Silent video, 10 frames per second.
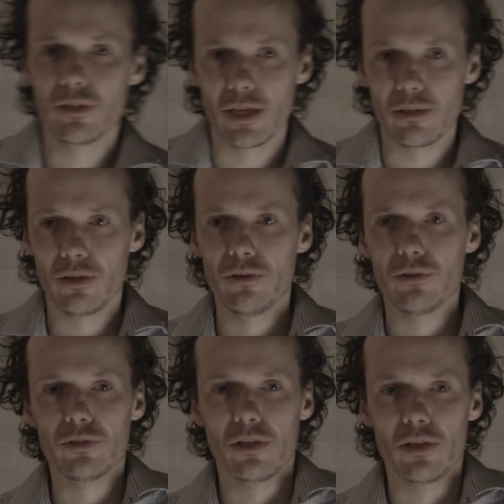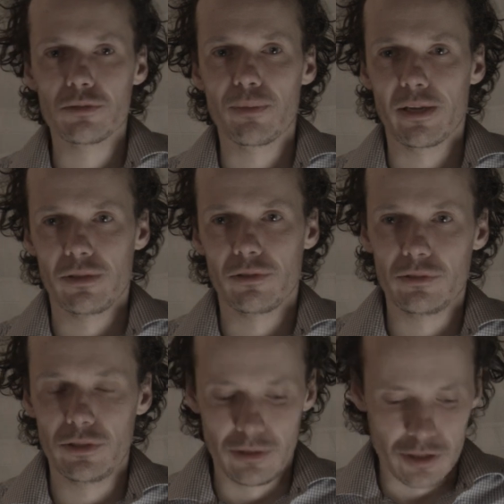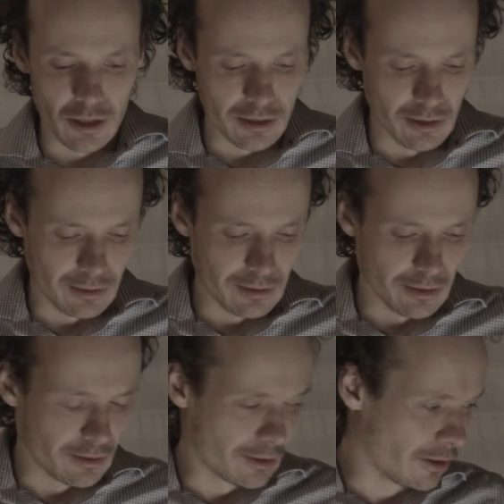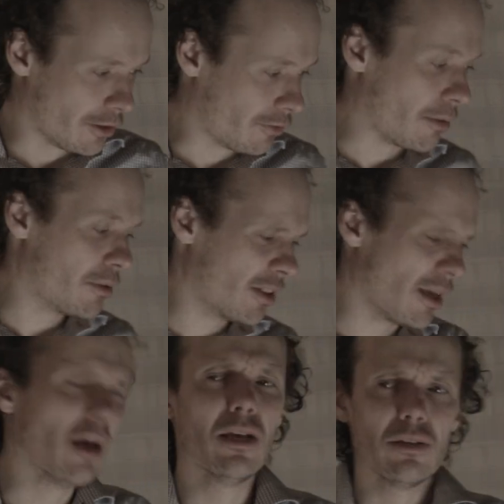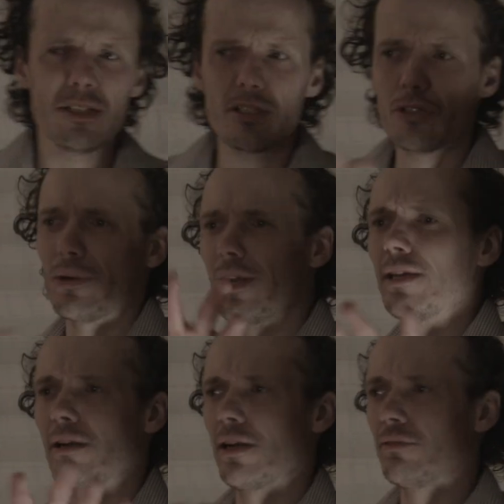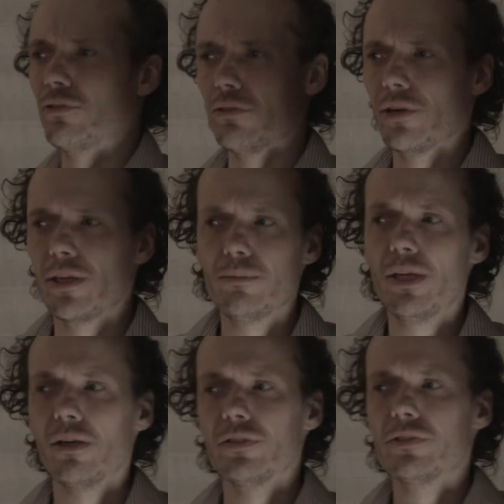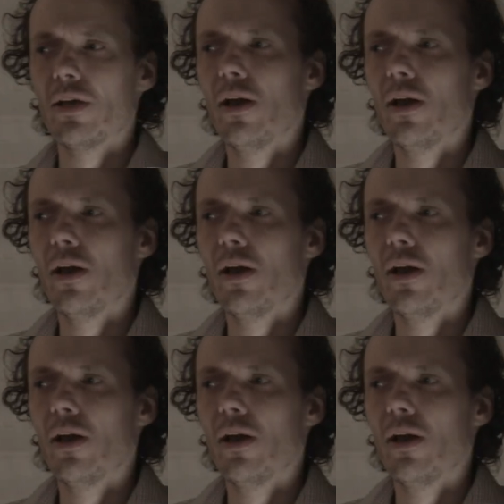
get $100 back on your $1,600 thing. This is really kind of annoying, because